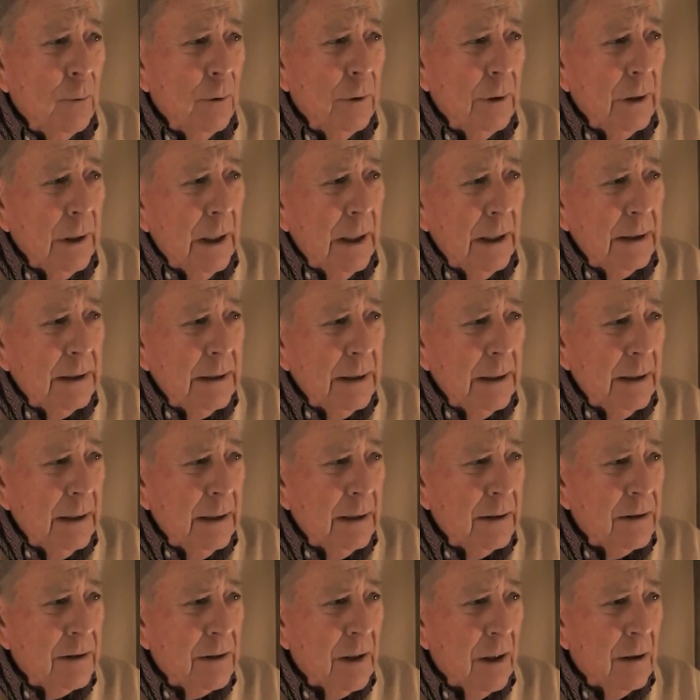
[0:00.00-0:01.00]
I
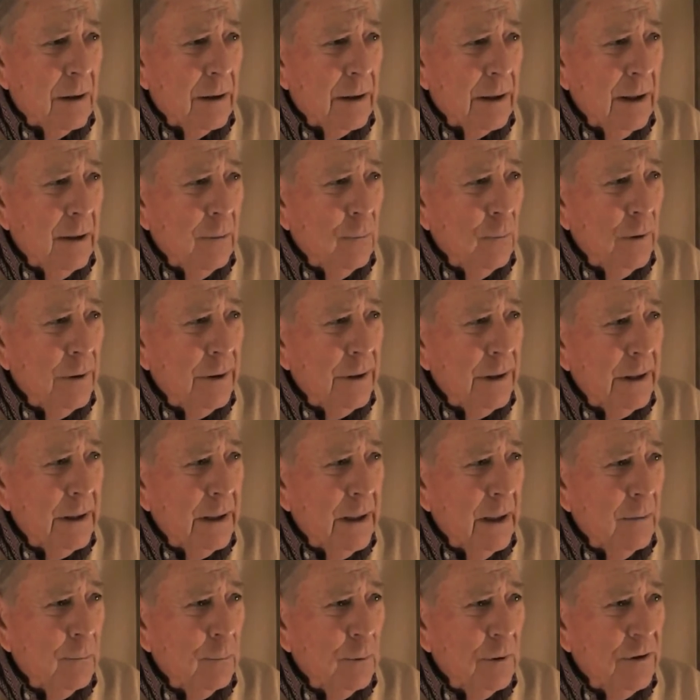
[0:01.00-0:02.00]
asked Arky one
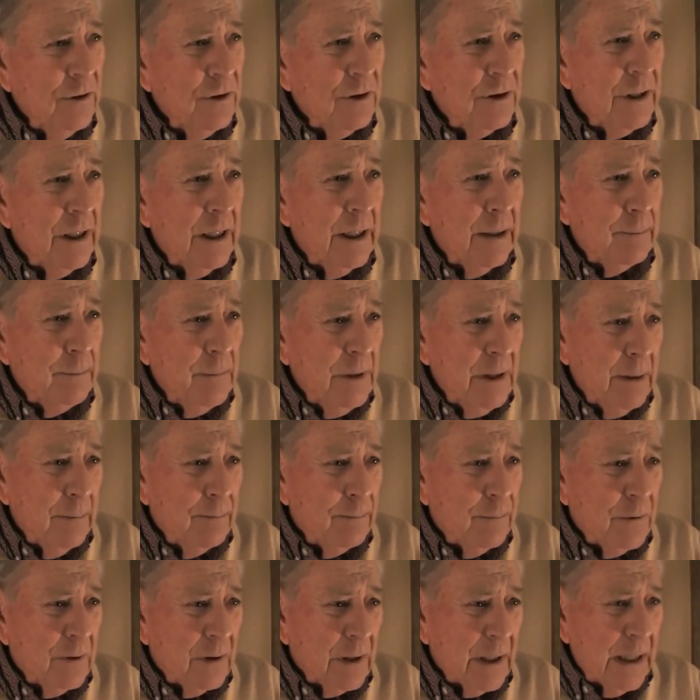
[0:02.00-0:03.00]
day, would you take me
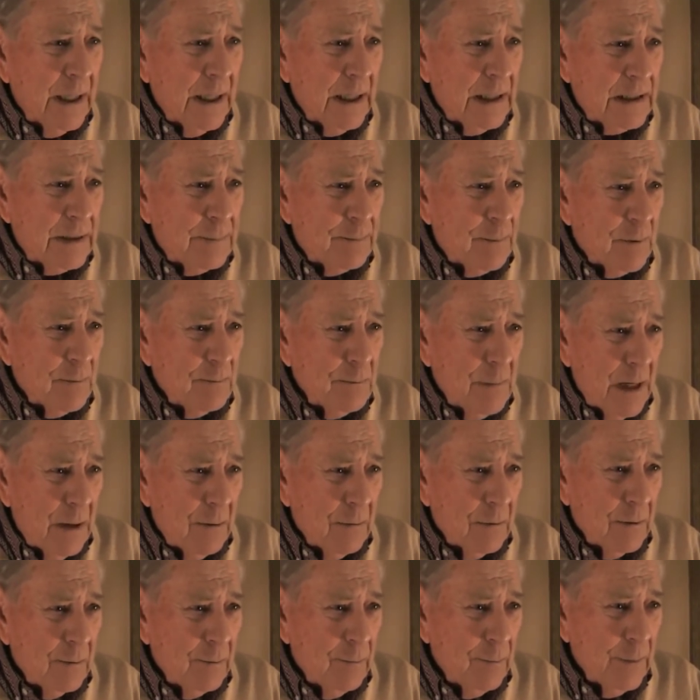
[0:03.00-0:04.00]
up to Casper
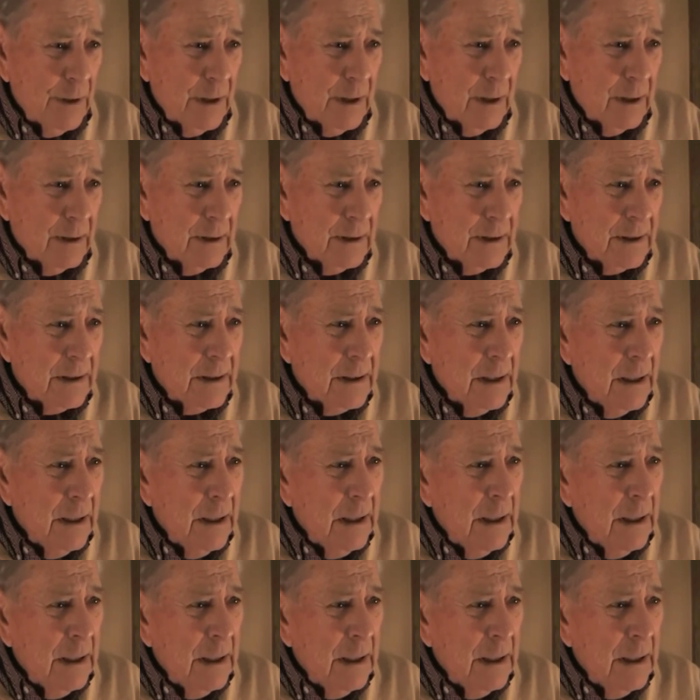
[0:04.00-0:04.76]
Mountain, because